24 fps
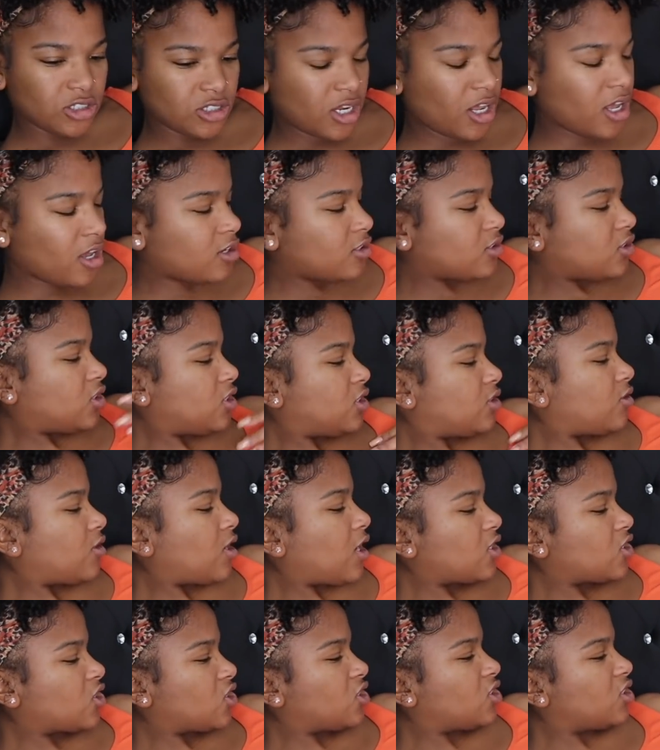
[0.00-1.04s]
now. Just that
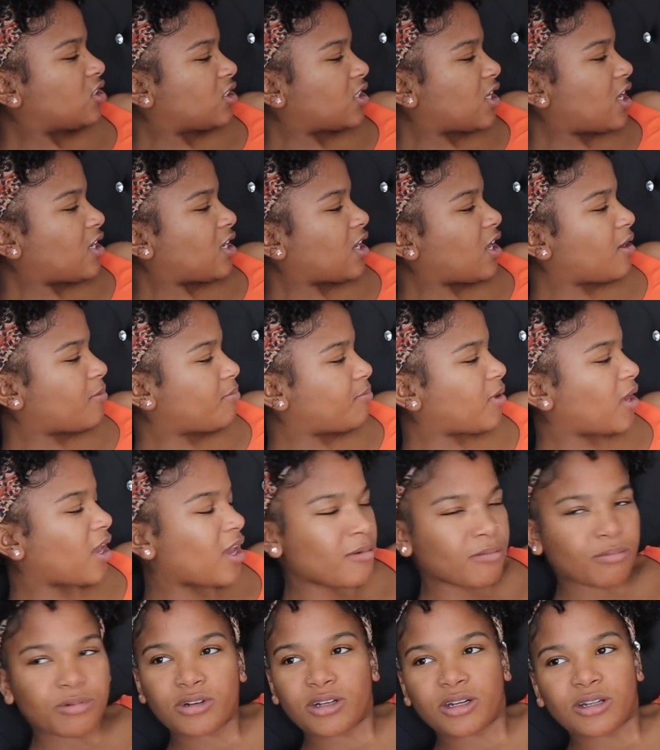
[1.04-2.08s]
I just took that damn
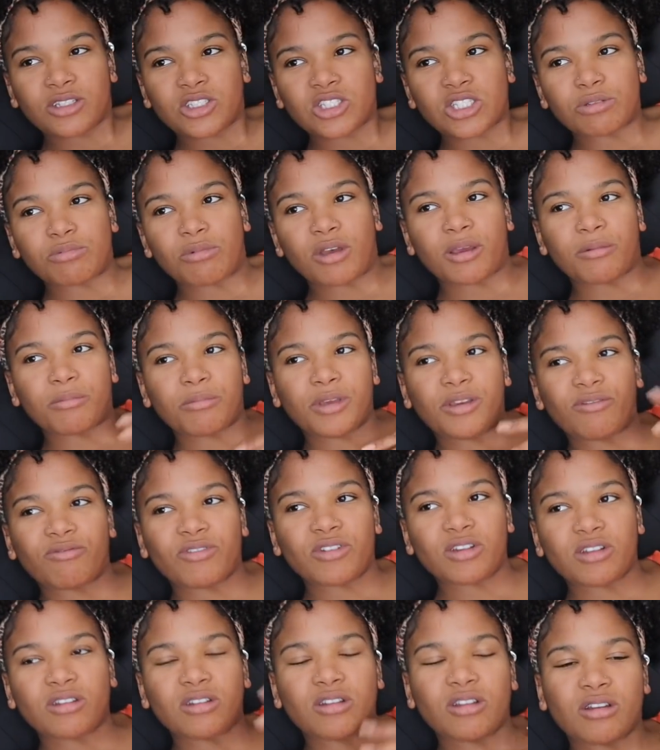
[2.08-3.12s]
Pamprin and it just made me
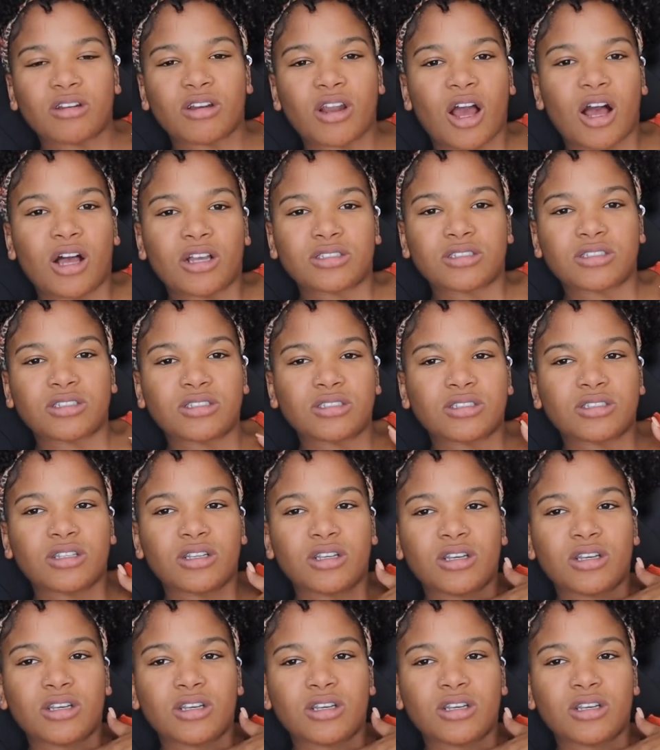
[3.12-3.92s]
feel a little nauseous.